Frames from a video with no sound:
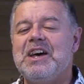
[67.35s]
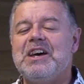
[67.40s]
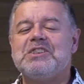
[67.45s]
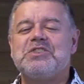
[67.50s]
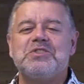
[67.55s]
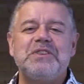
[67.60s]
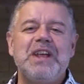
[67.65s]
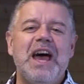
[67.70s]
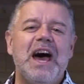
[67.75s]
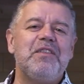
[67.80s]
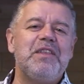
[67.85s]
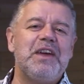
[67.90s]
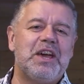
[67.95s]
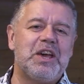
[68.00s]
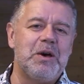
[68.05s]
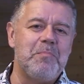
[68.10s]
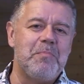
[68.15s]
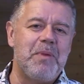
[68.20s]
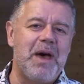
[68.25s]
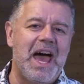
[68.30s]
So now they
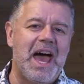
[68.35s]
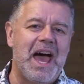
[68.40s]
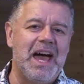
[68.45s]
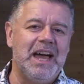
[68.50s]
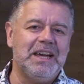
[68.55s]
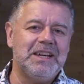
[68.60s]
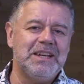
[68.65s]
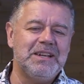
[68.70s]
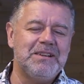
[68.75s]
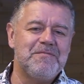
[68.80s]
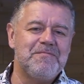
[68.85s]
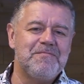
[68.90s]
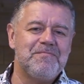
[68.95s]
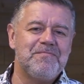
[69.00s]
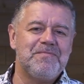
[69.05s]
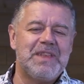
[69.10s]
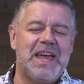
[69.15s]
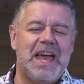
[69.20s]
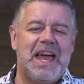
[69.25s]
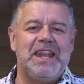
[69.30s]
come back,
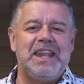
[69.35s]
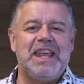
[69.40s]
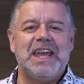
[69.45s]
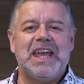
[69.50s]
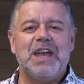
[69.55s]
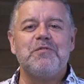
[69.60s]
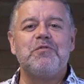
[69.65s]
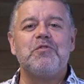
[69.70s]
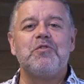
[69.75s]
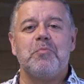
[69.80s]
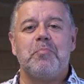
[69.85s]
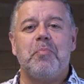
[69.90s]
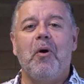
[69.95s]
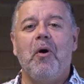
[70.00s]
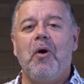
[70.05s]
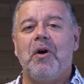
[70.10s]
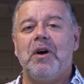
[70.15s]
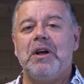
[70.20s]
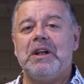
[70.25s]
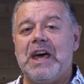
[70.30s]
and they give a
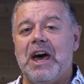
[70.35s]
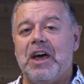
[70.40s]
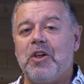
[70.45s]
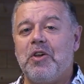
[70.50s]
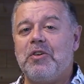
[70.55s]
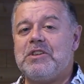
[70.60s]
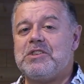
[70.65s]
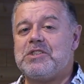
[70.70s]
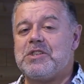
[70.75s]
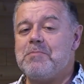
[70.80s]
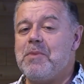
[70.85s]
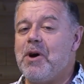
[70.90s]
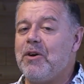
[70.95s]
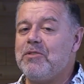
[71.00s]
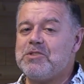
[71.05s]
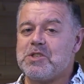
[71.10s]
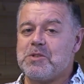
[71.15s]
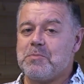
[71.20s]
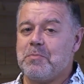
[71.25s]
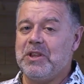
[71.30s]
report not only to
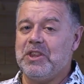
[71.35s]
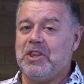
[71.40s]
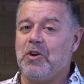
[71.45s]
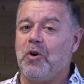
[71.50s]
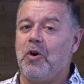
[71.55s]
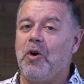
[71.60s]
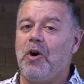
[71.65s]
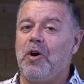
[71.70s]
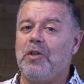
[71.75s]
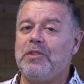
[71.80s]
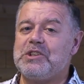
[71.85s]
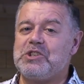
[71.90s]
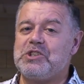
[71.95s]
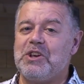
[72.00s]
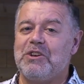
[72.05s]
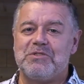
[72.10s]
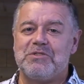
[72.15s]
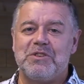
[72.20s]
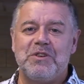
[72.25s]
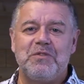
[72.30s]
Moses, but to all the
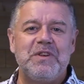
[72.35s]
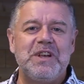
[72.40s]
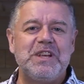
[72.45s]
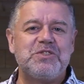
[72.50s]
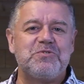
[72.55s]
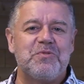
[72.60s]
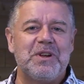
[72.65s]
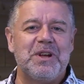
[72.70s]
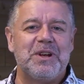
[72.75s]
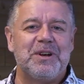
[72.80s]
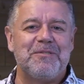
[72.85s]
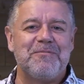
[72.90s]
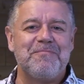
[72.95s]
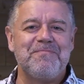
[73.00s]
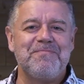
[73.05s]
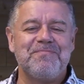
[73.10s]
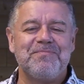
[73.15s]
children of Israel.